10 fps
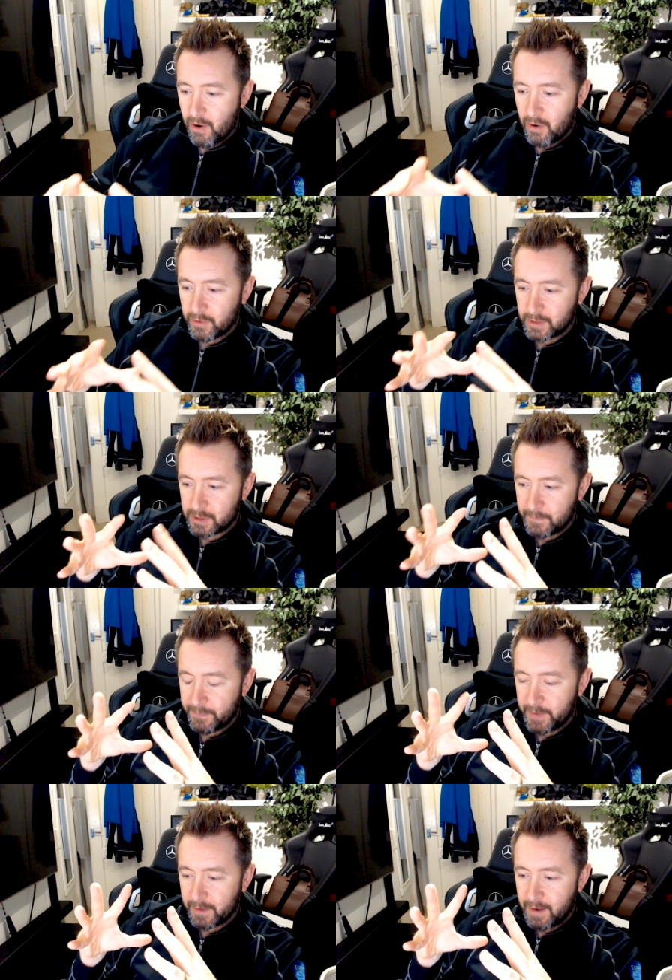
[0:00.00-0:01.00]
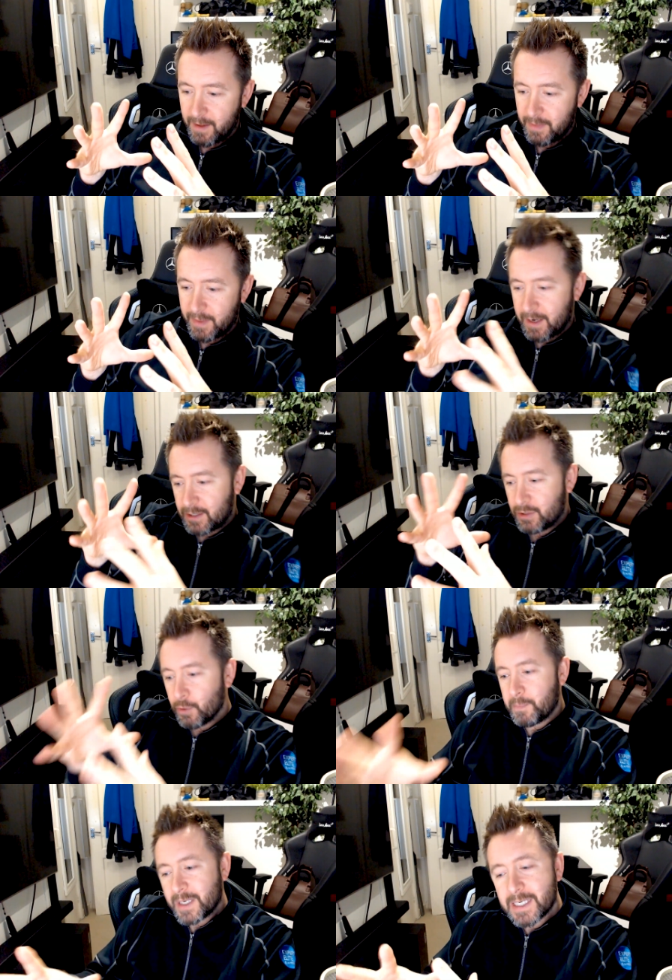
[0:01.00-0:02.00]
on something that I
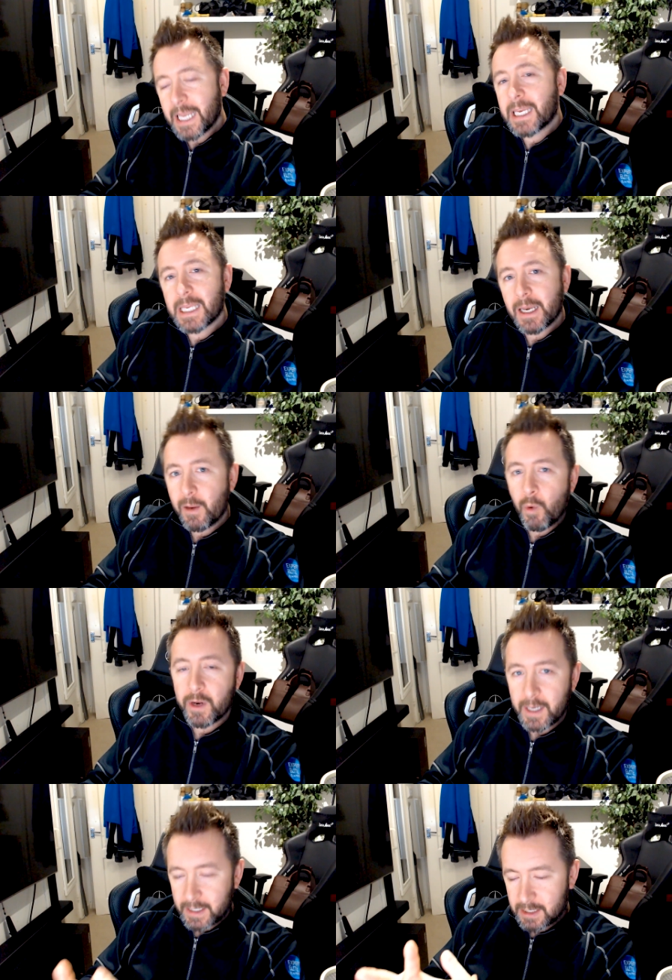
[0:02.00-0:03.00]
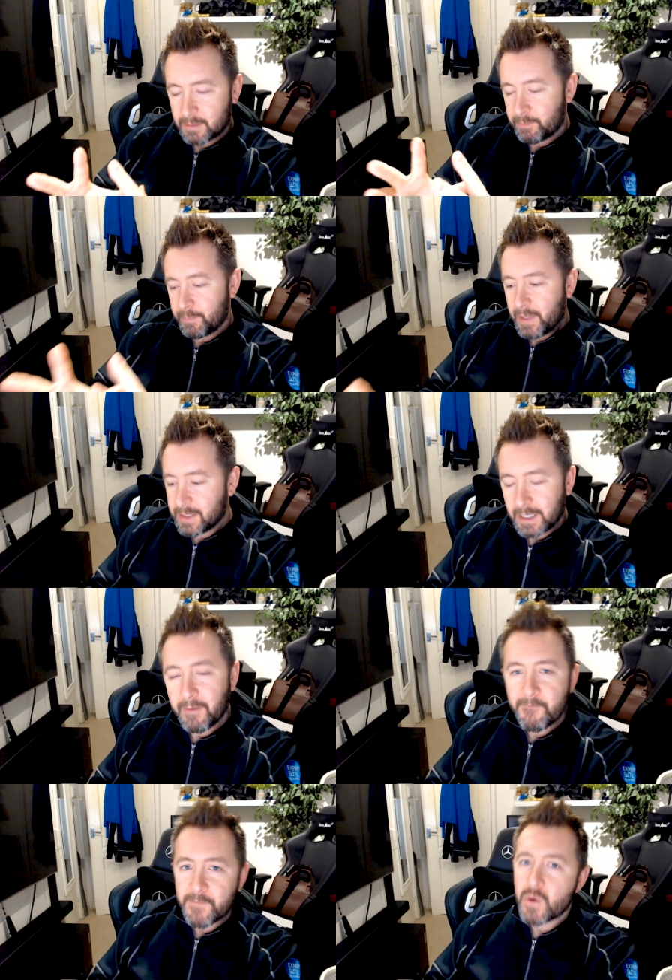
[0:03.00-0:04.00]
don't particularly want to
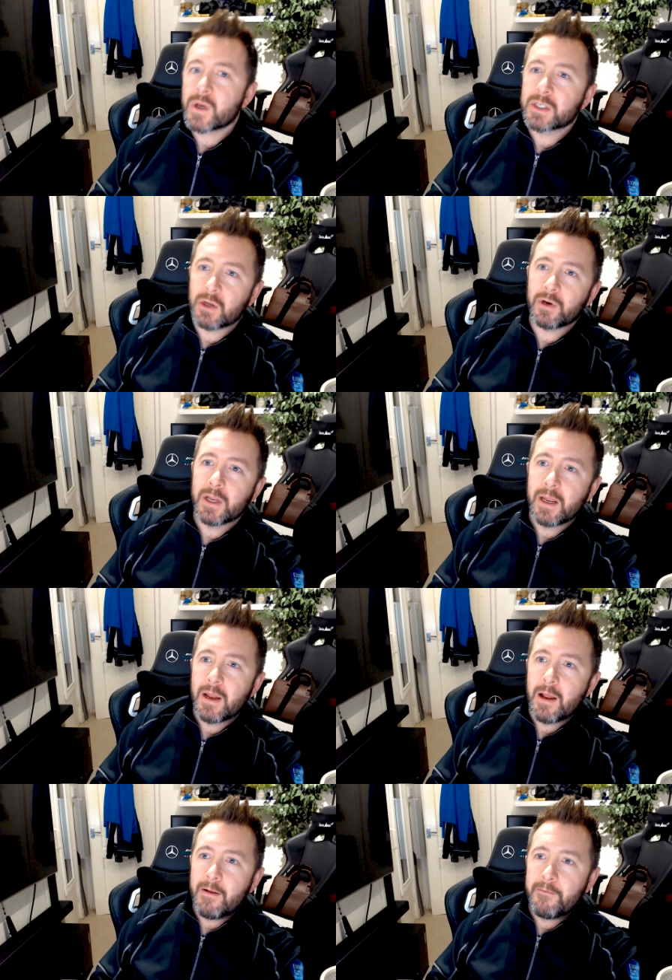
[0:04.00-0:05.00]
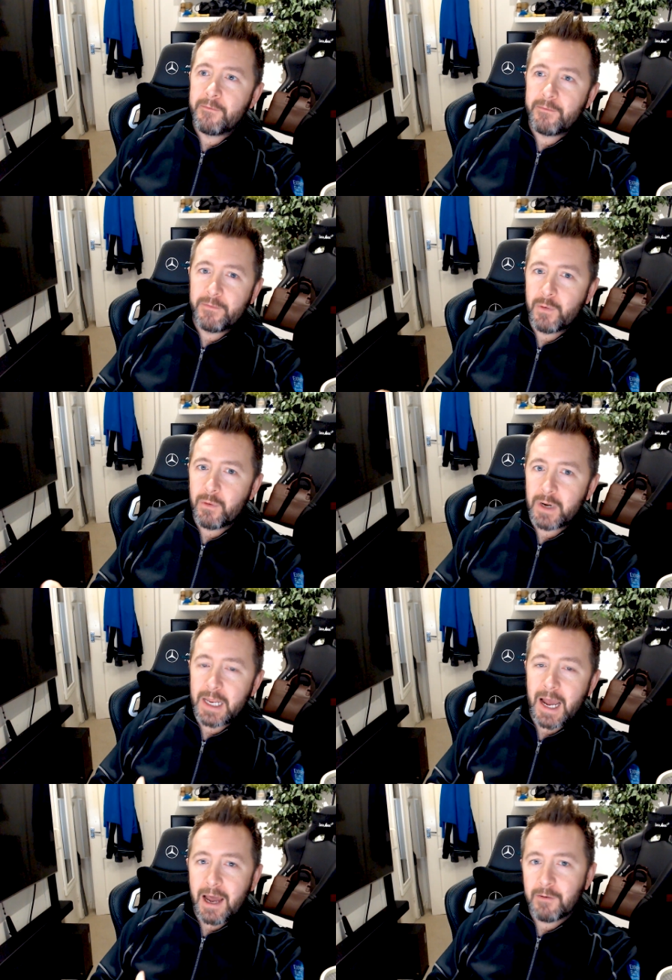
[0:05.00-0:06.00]
explicitly focus on for
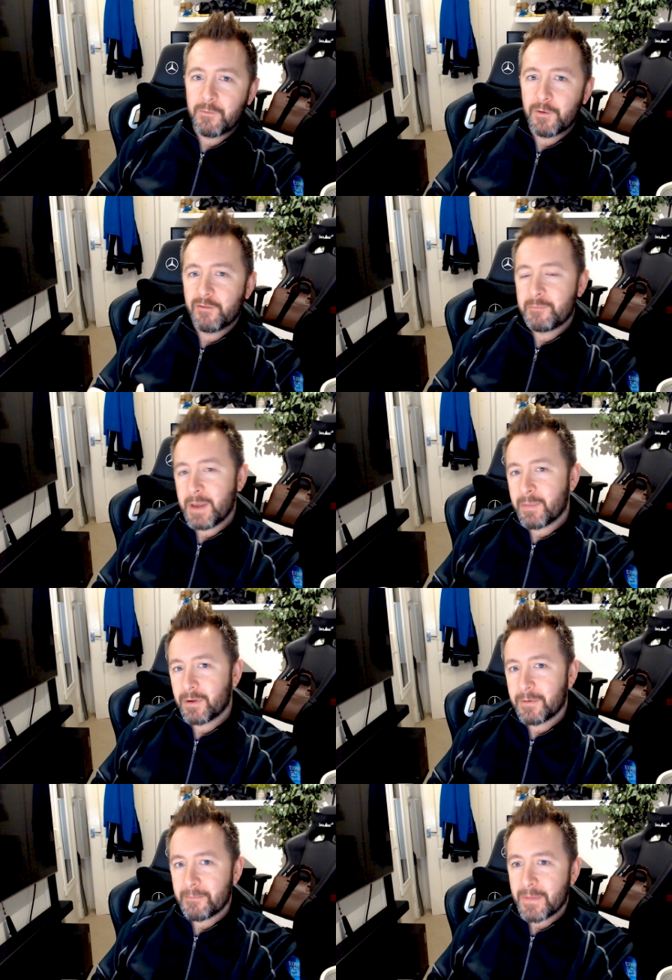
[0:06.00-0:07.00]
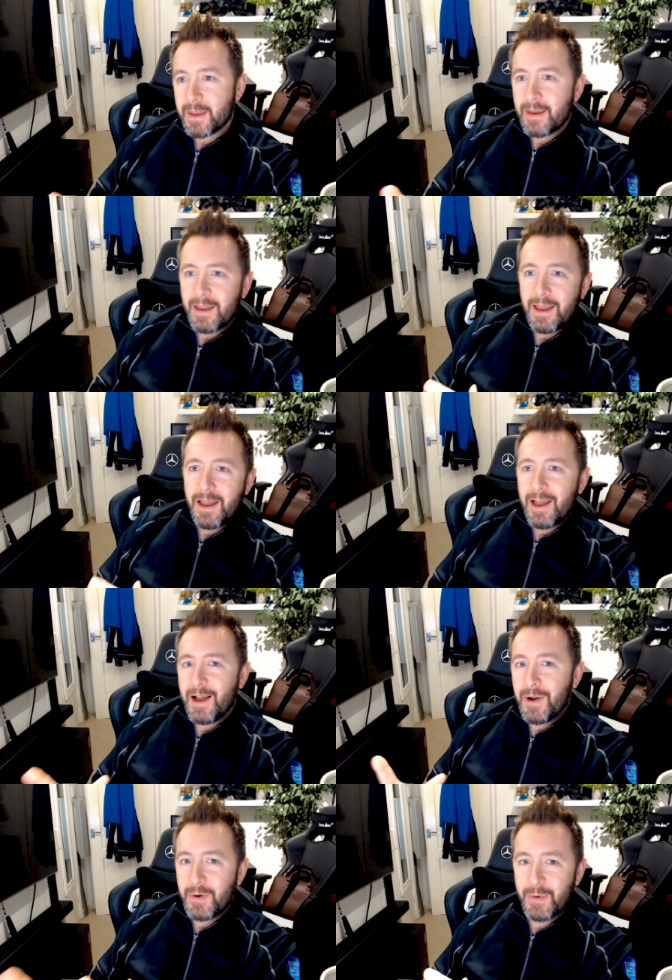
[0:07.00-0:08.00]
only a handful of people,
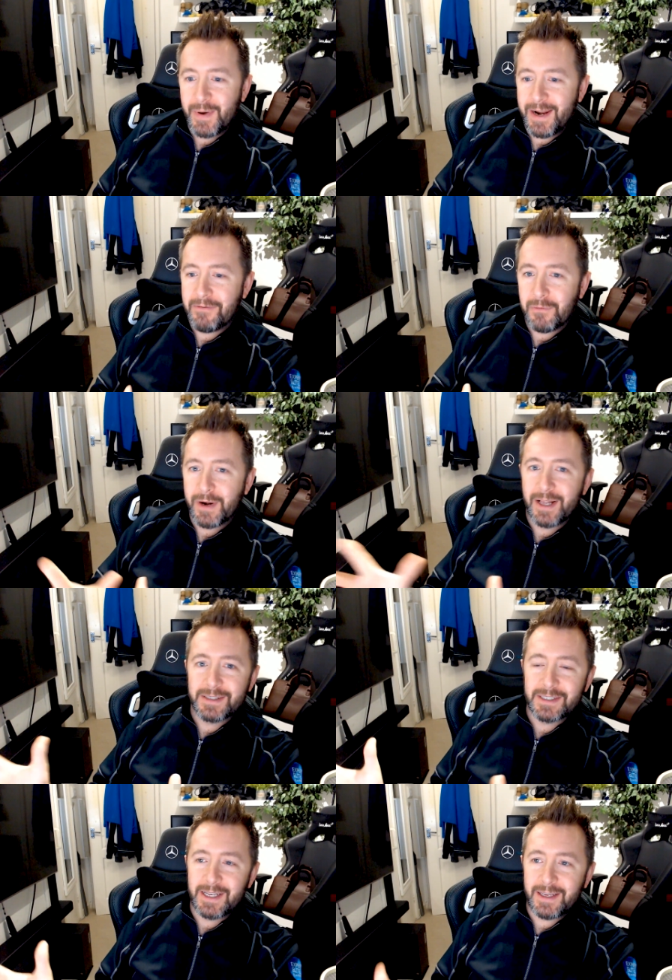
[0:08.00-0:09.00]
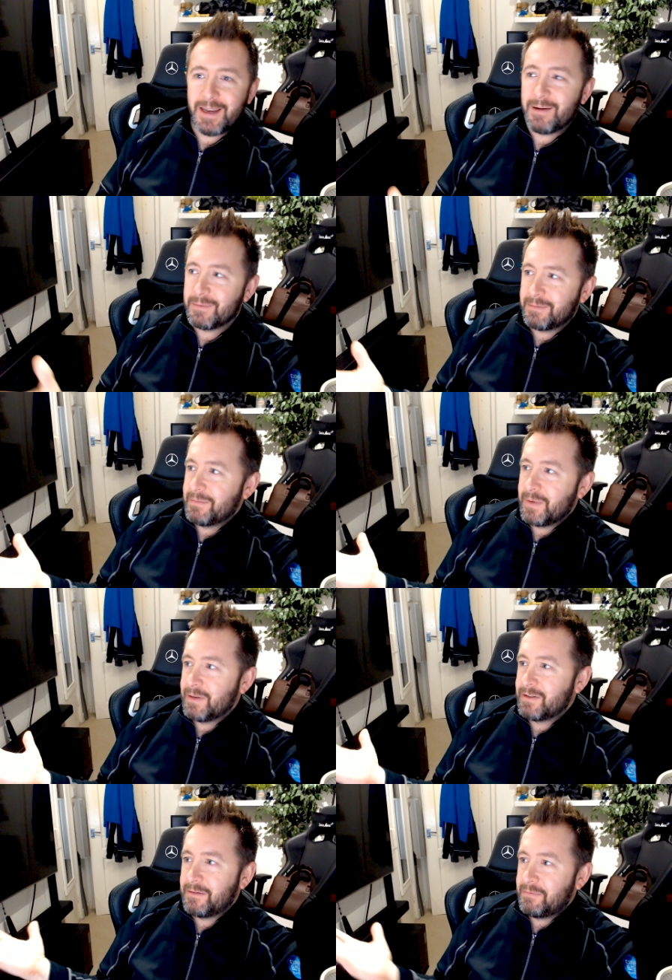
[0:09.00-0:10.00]
when everyone else is like, yeah, I
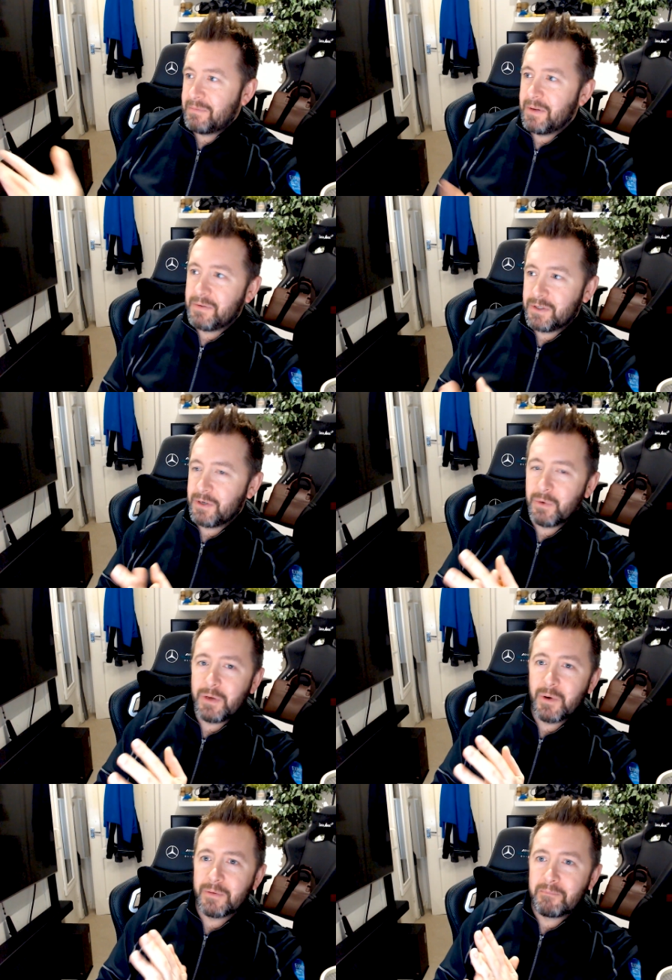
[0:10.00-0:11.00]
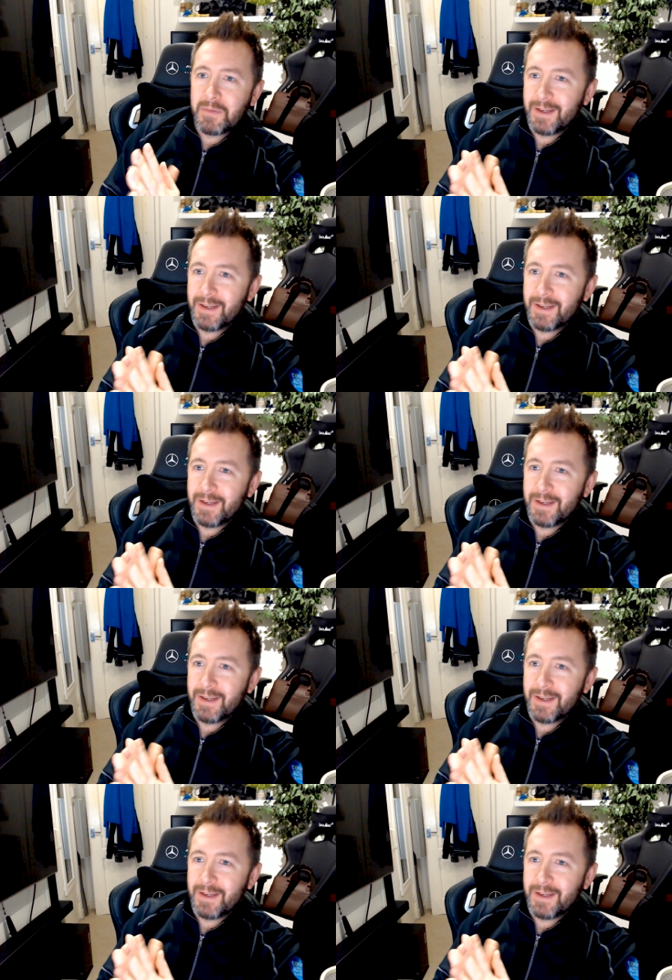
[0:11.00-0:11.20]
mean, just do what you want.